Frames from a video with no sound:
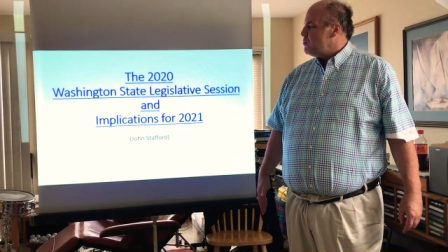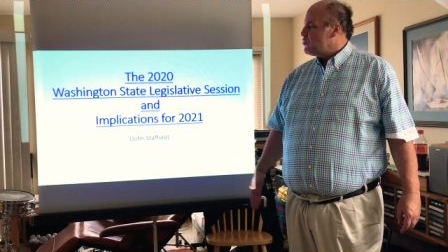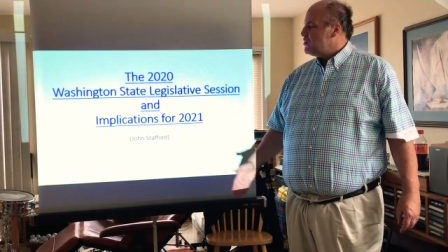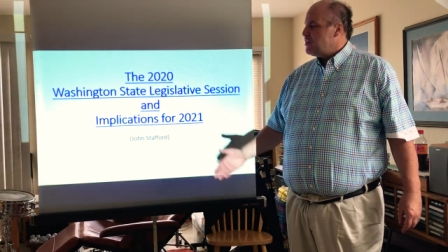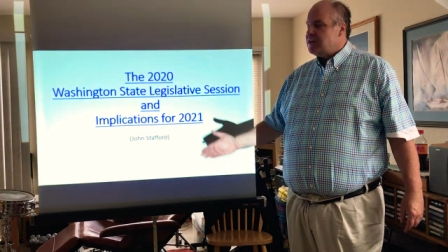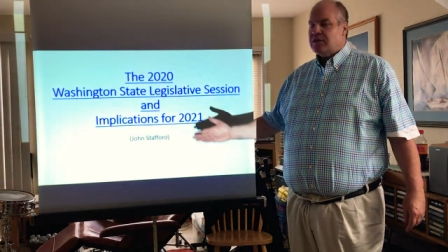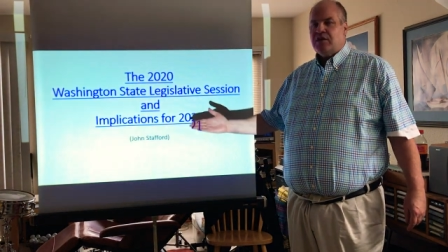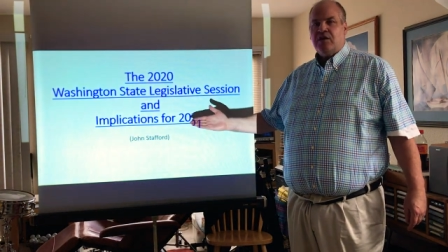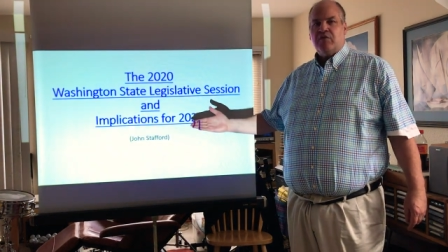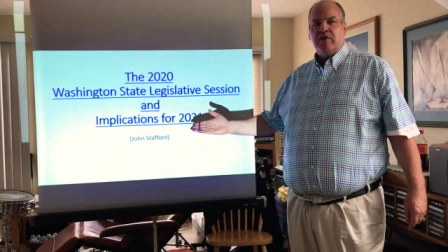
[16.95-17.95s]
presenting
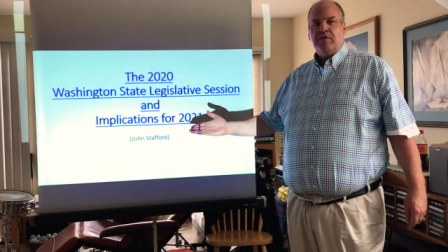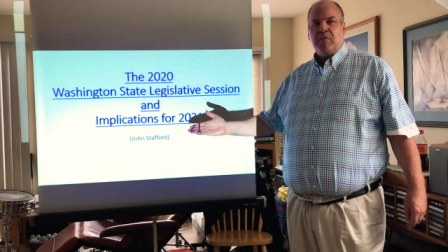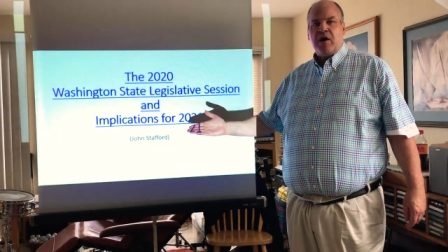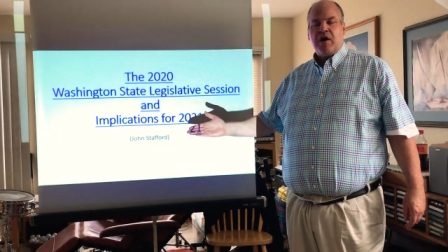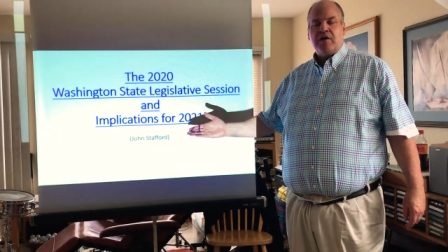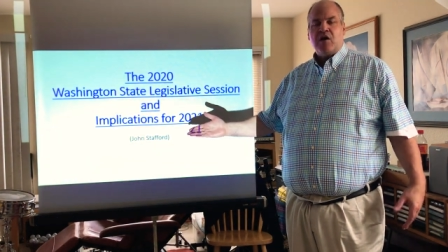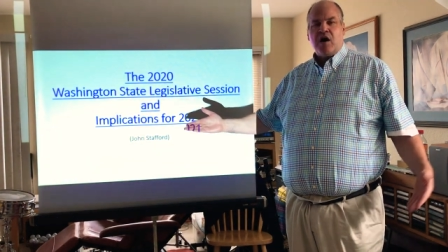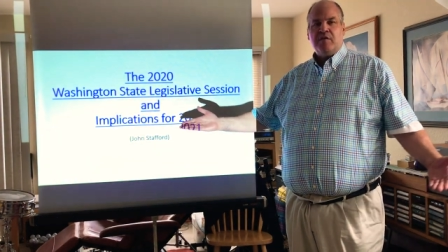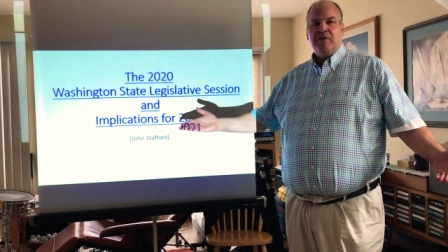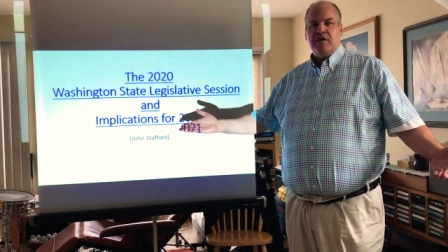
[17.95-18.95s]
here in my
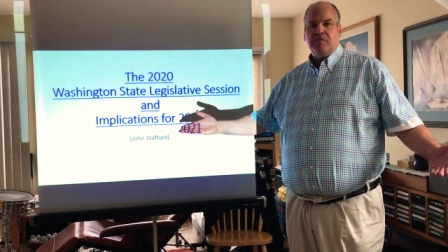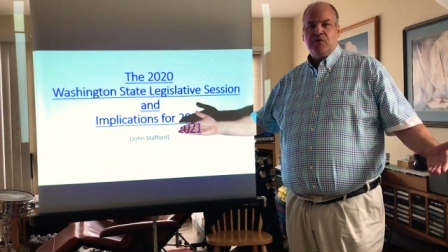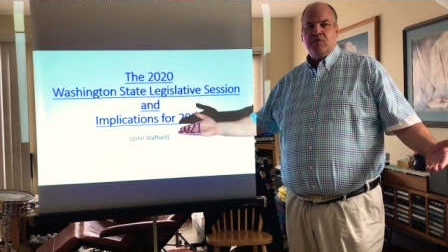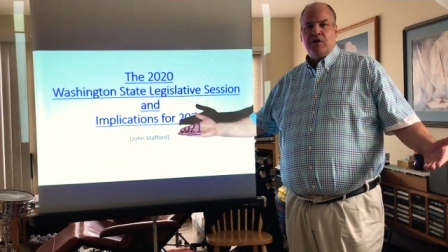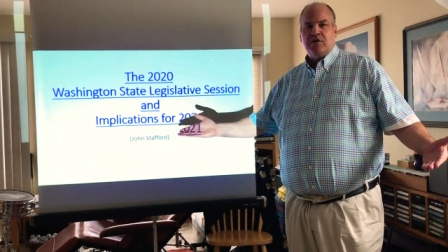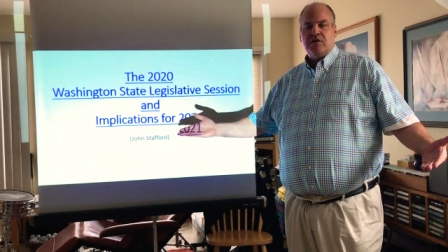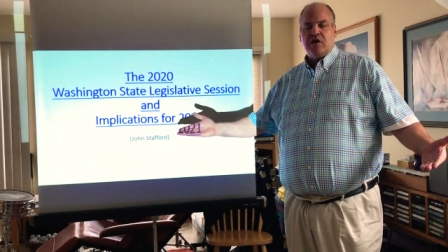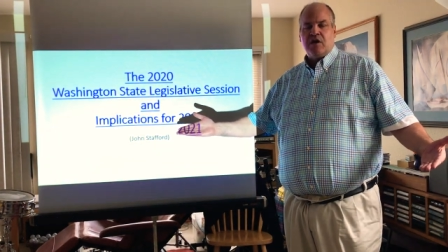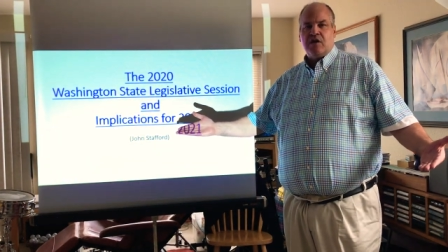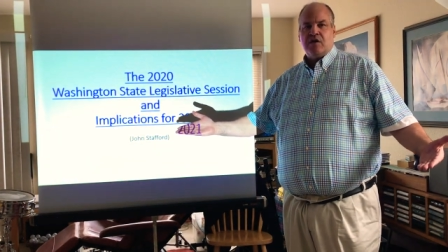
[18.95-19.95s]
condominium unit
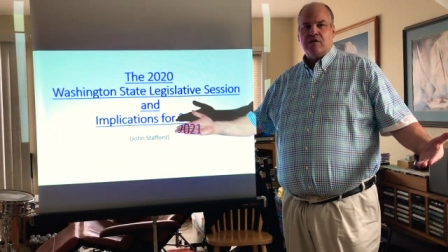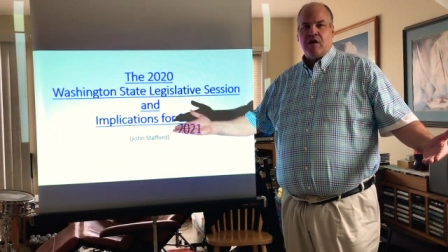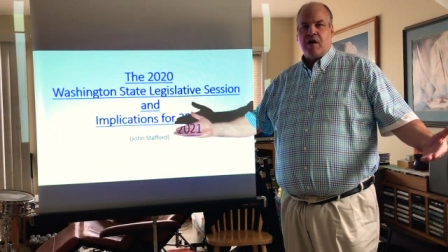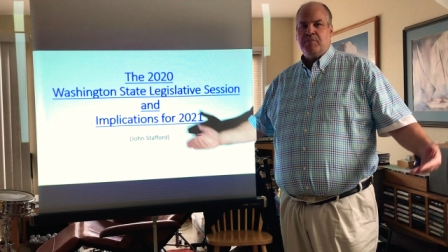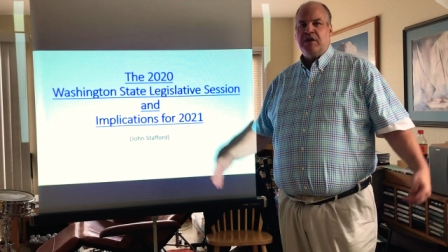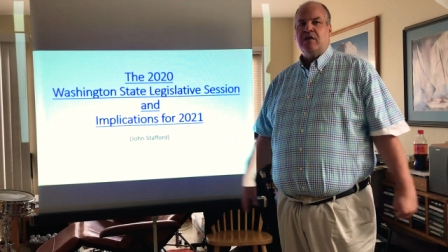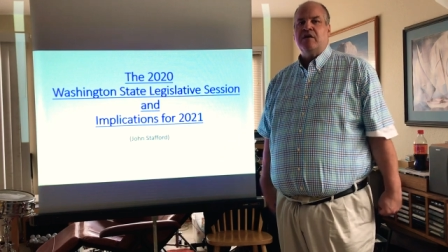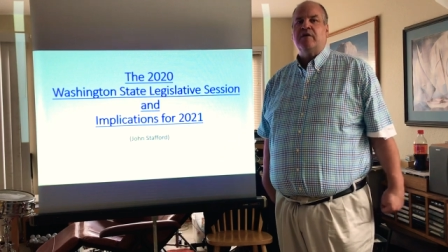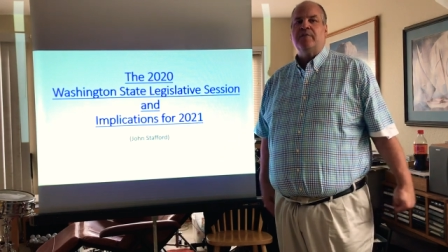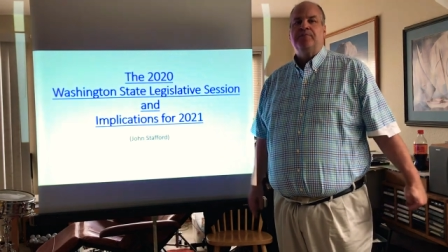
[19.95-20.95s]
on Beacon
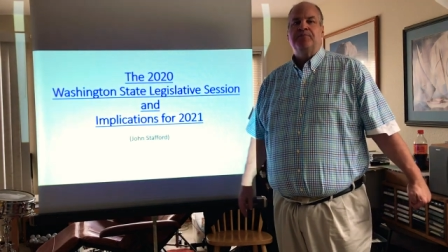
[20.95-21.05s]
Hill.